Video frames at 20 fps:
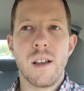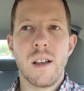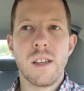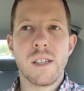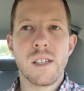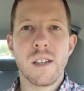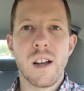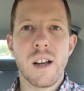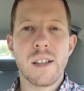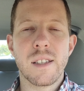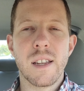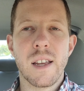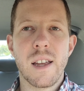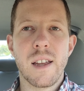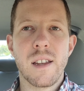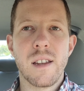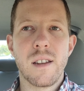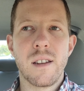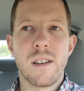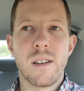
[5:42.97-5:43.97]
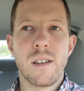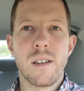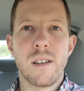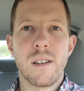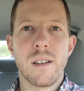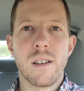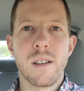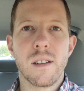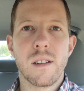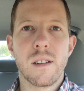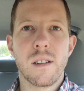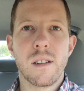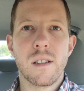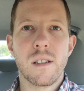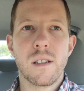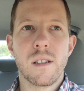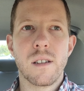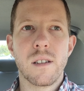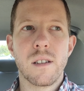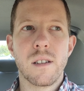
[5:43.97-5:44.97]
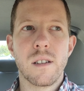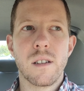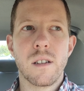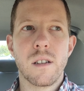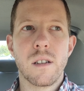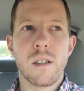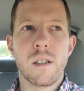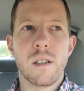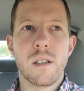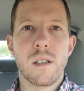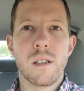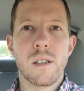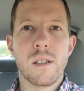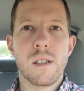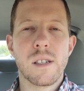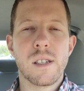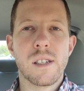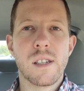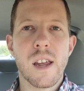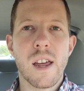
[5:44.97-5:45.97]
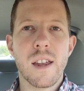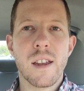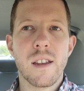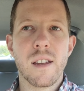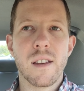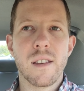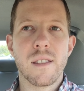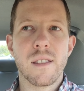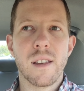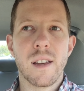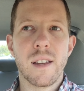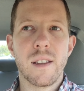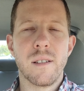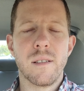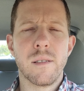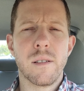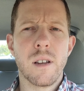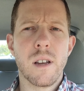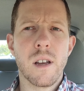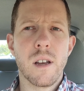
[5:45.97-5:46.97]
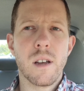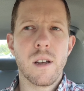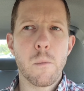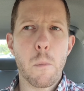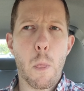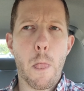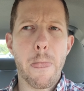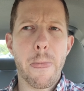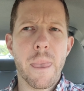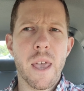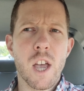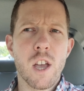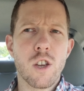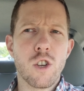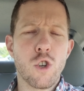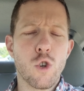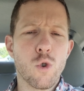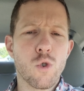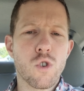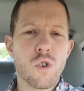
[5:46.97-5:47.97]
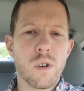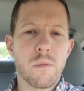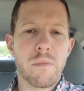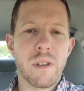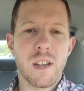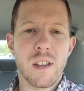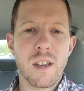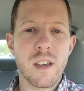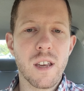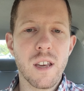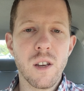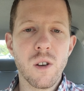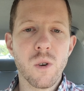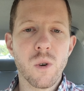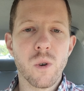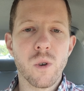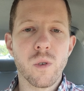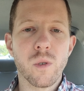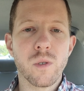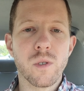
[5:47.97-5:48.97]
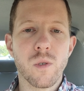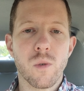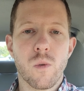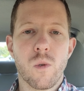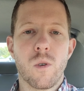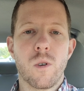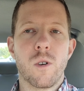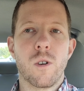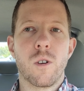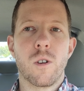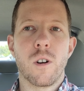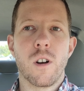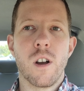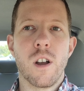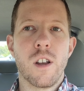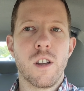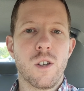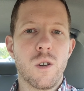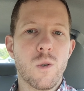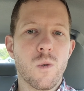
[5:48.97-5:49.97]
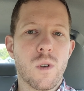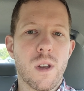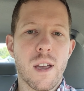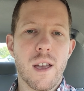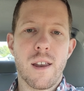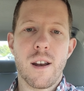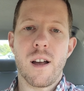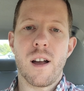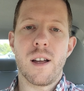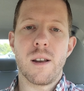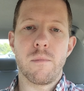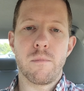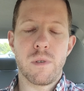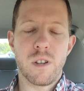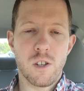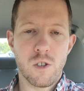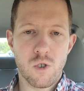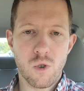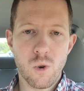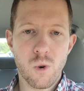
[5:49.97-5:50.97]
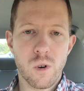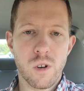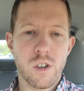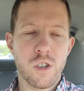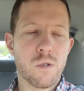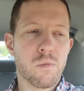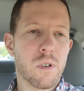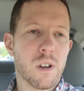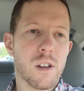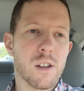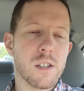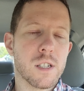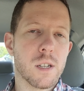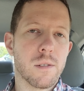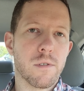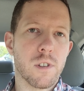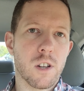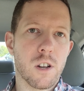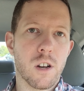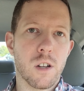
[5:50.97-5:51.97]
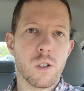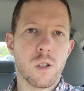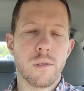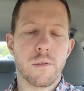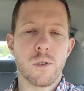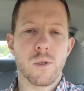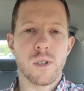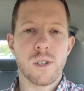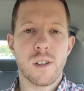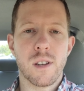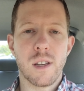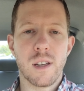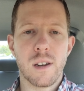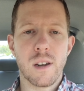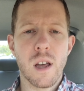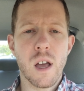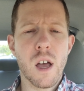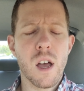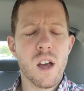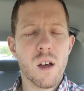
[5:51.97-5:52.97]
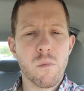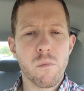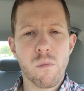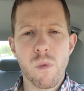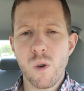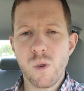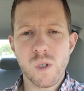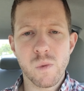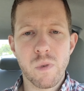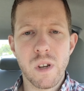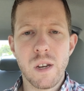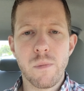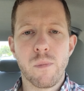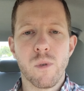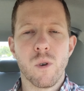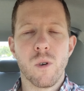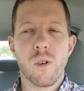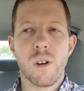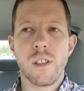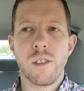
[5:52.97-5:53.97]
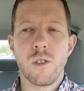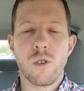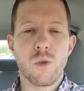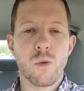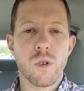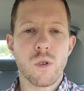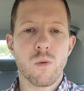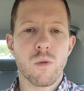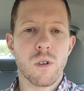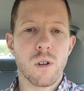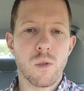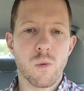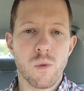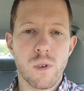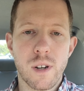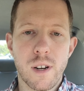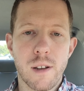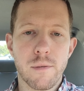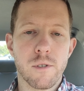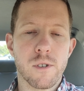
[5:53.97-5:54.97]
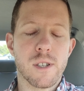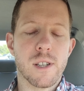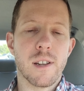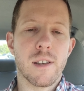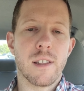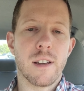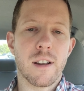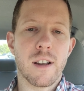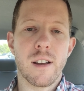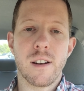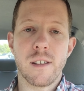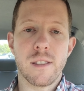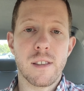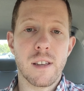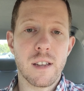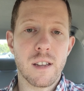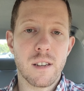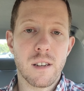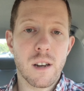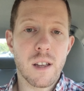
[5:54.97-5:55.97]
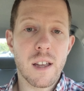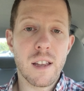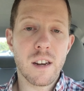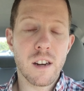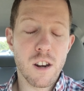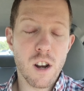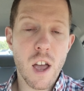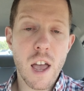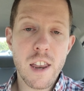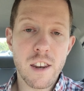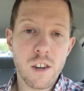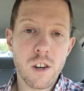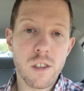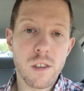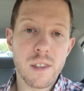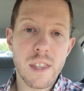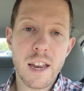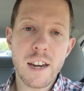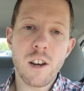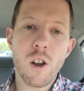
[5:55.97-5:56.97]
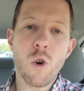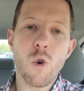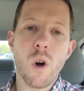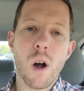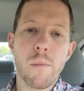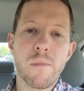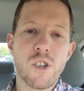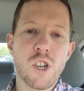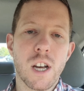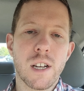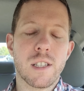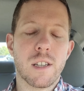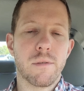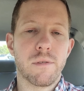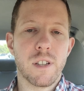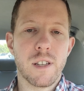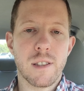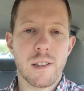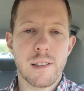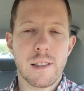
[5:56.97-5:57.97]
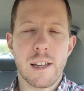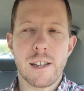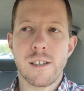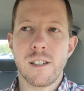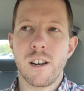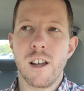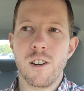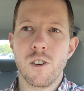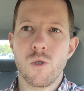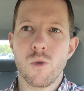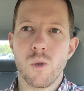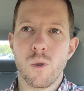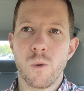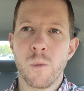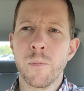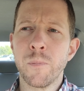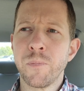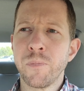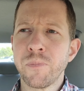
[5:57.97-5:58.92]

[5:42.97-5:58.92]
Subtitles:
it's not a saying that you should be killed or you cannot be Jewish because of the color of your skin. Most people in the Jewish world would never say that kind of thing, and they know objectively that that's not true.